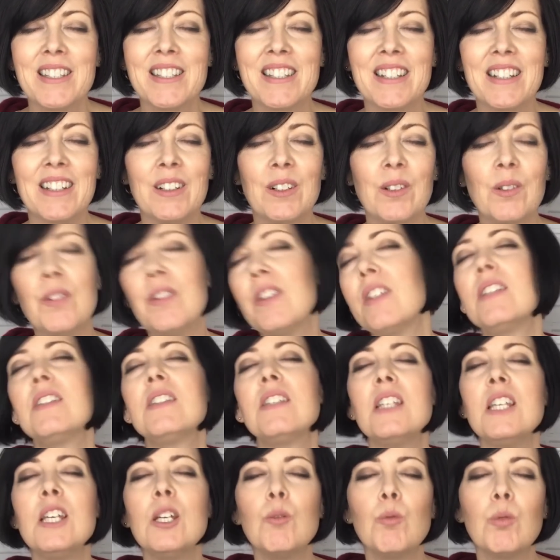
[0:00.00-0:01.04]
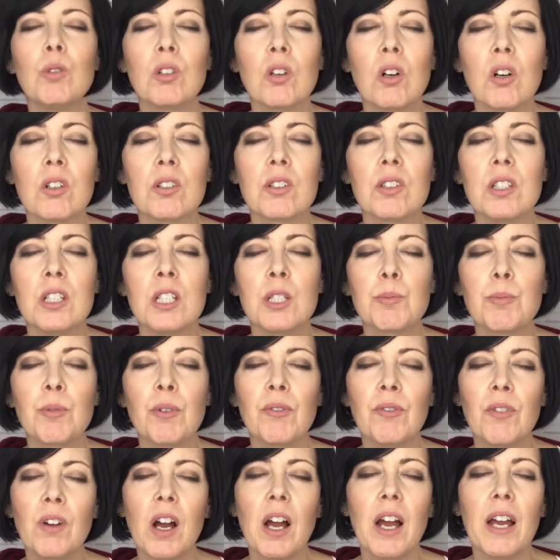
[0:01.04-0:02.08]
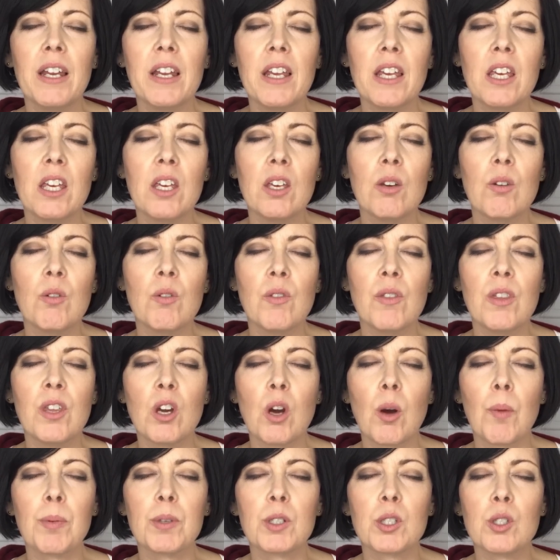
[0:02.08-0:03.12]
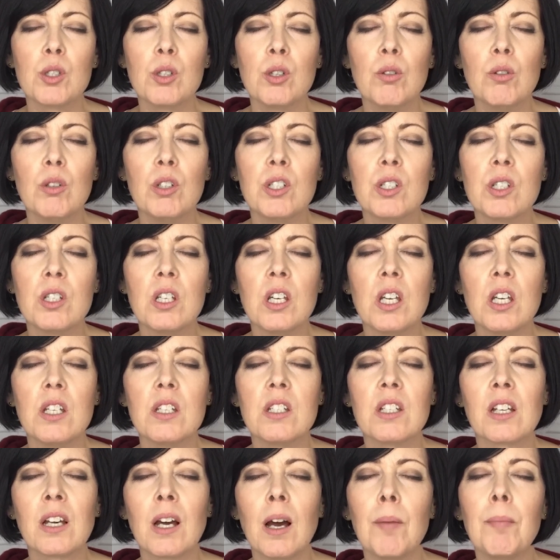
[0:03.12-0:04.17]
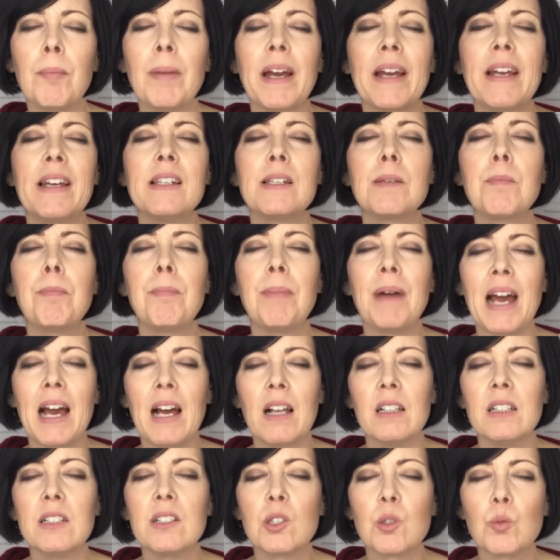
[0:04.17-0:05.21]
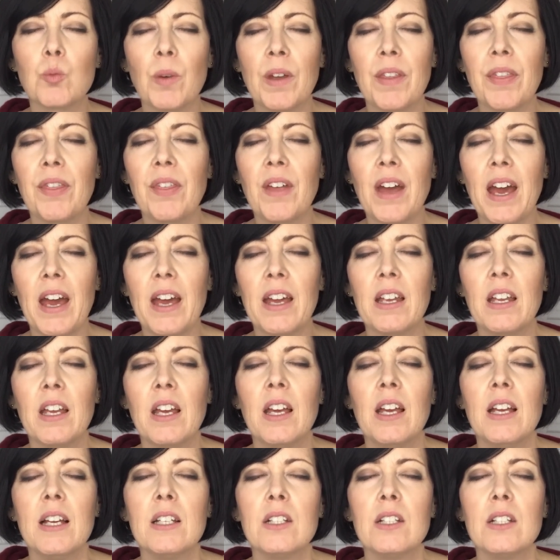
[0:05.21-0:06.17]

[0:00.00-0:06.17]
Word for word: So, this equinox is providing you the opportunity to come back into balance with that.